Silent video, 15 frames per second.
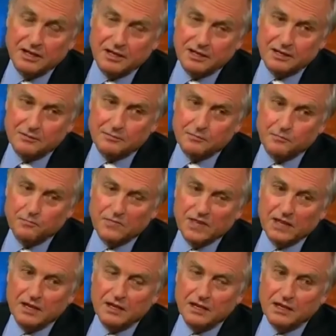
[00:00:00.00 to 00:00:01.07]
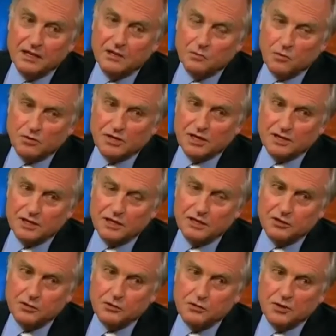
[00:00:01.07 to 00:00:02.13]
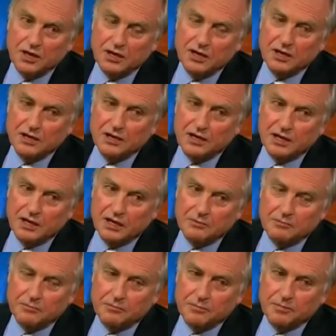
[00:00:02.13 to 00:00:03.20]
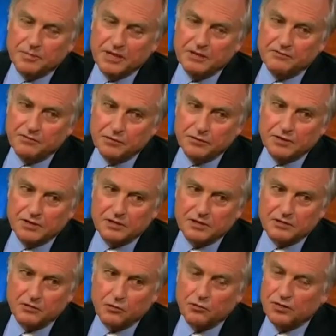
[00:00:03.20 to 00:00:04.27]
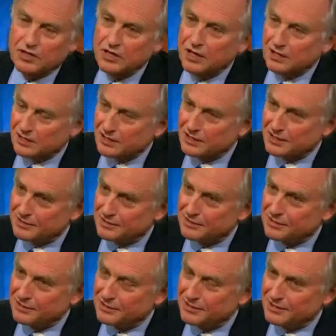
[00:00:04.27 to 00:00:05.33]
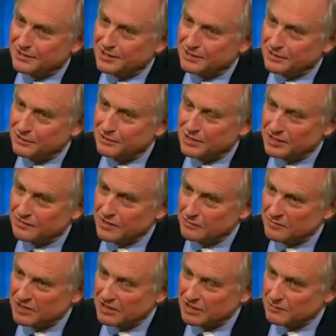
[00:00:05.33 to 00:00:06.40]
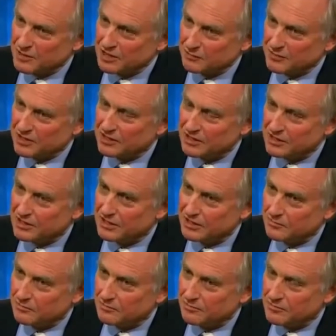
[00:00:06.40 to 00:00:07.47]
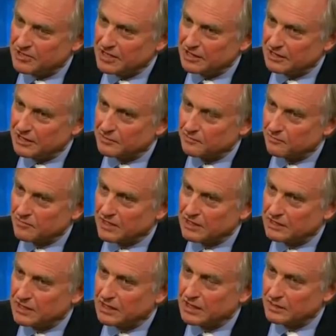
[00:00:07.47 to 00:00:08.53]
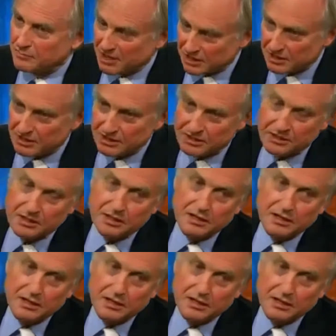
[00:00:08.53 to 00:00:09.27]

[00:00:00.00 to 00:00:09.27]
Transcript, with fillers: Um, he it was, I think, who um, influenced Aldous Huxley to, to do his famous experiment um, oh, taking, yeah, yeah. taking mescaline.